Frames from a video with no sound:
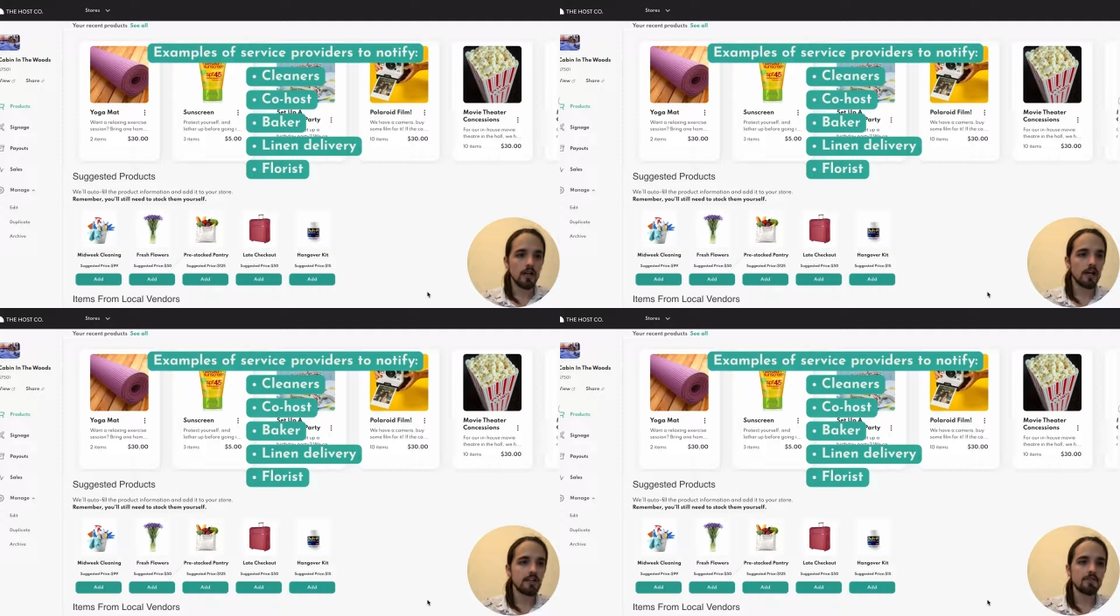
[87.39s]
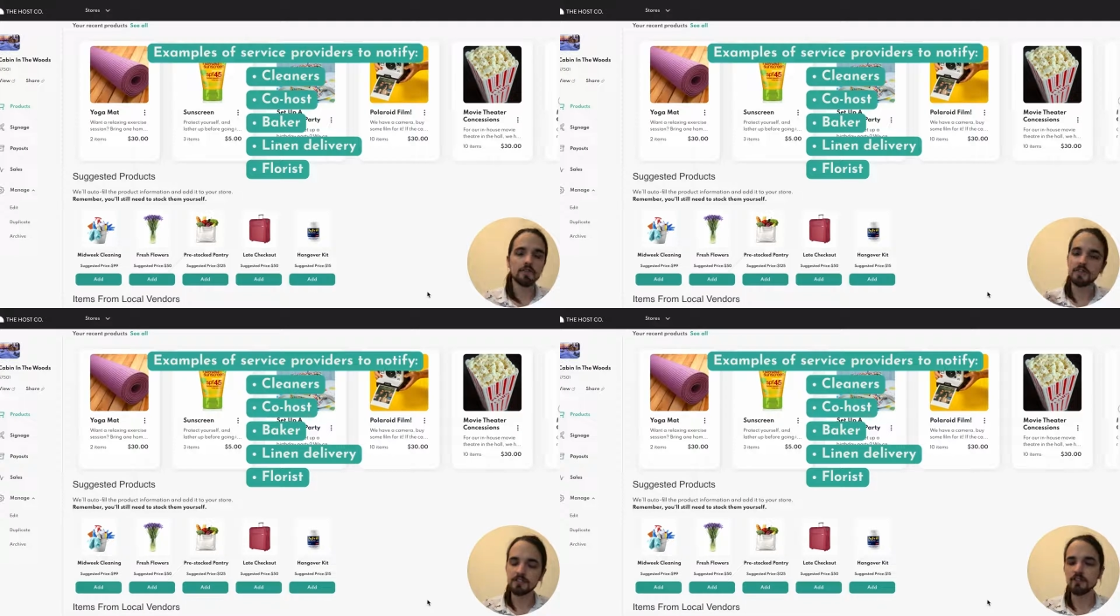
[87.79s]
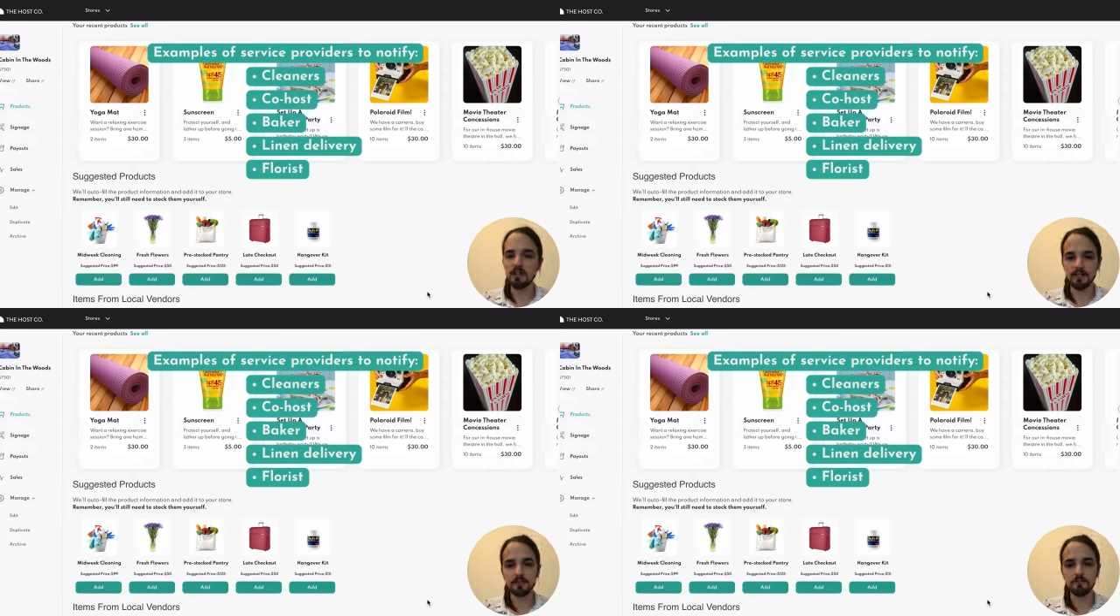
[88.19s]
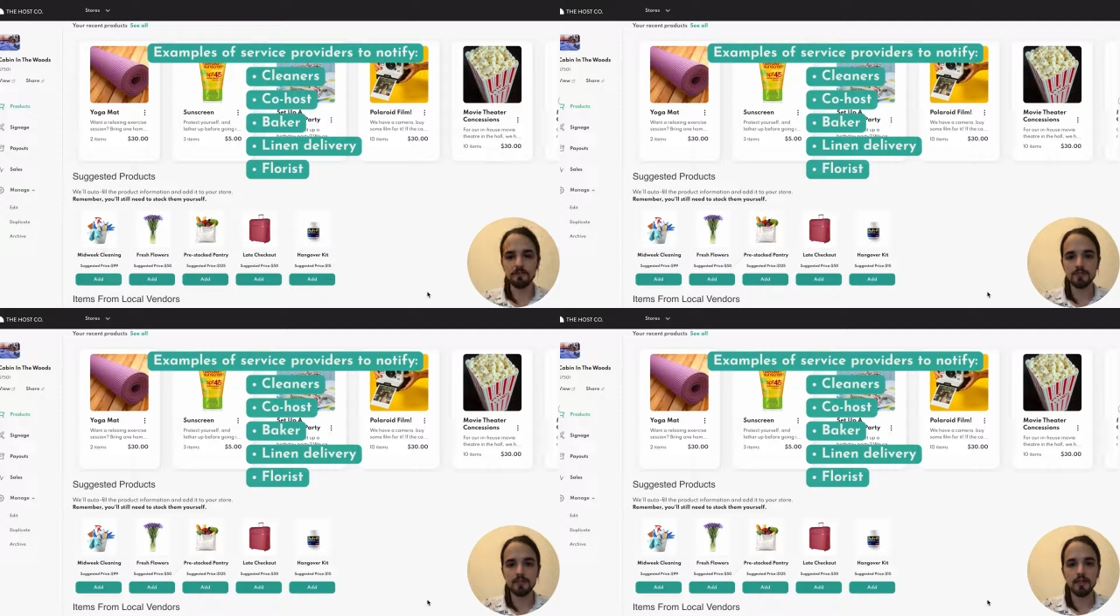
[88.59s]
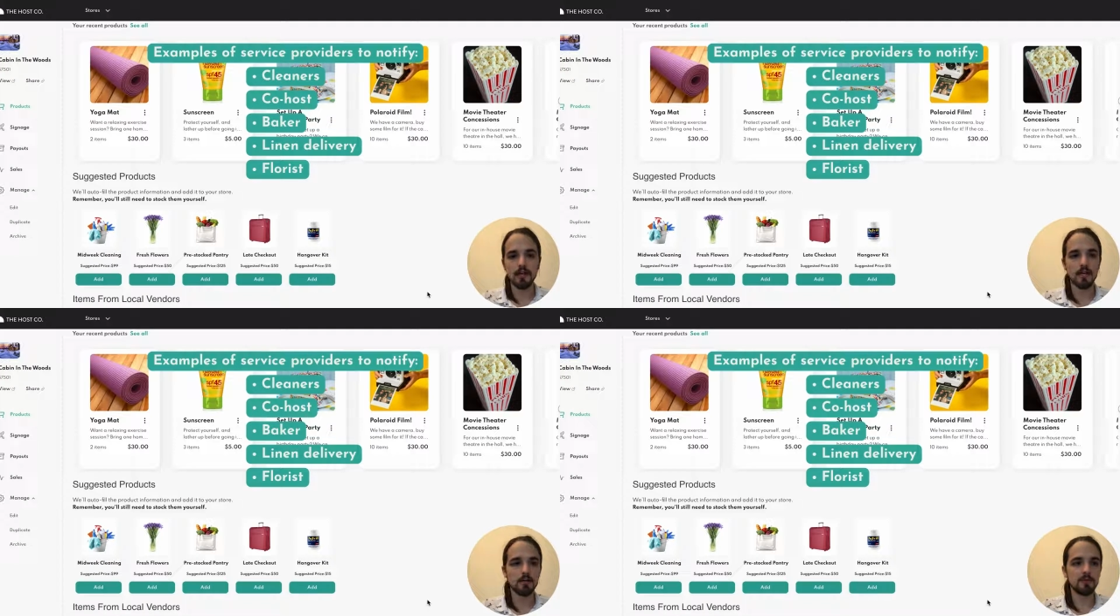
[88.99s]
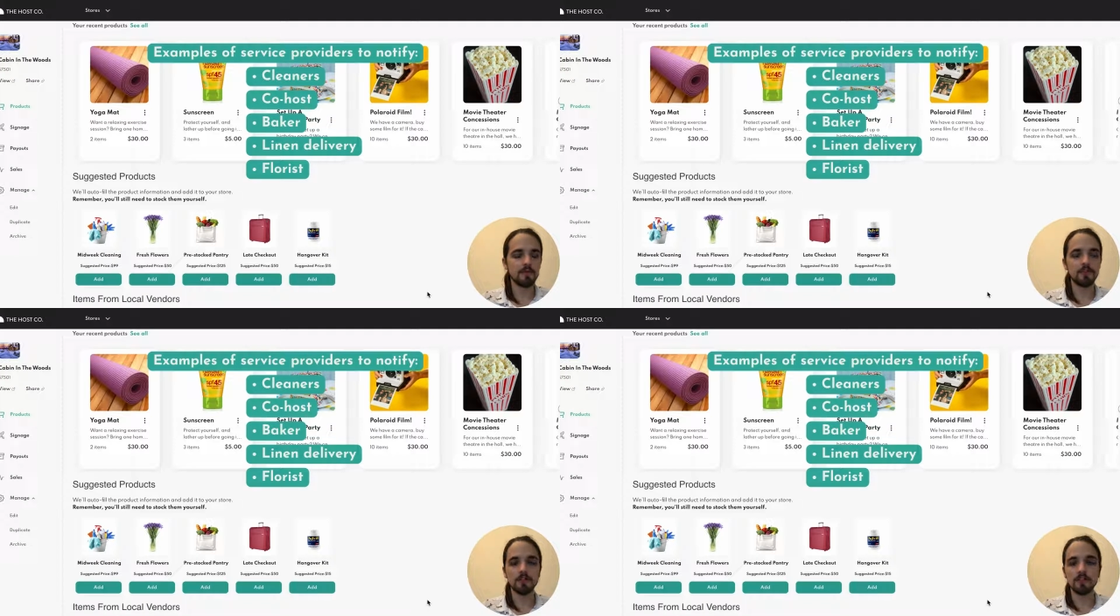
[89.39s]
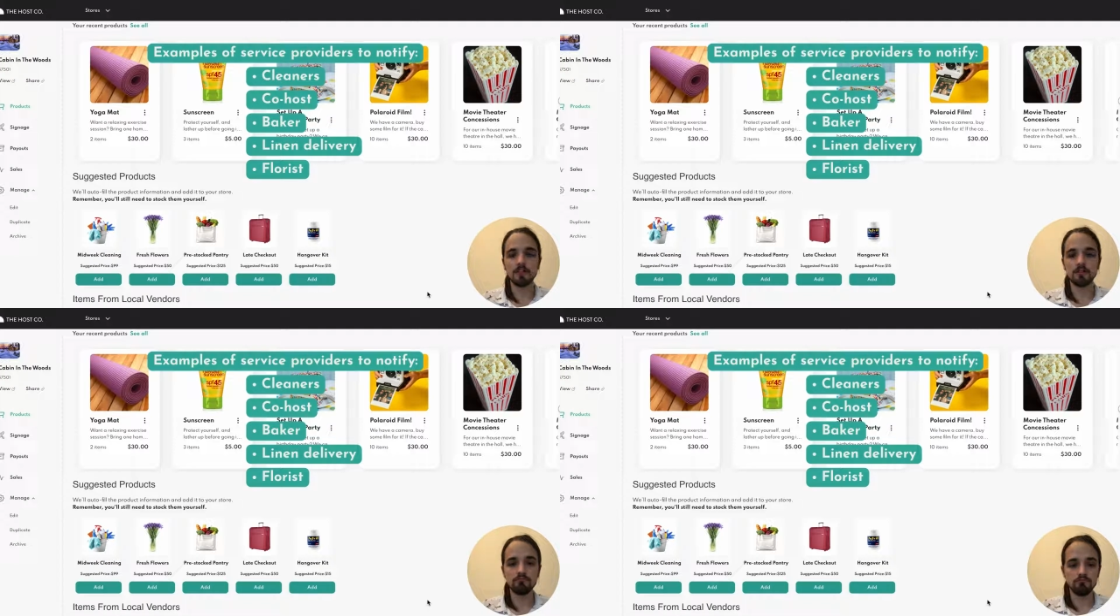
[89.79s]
And then for physical items, if you're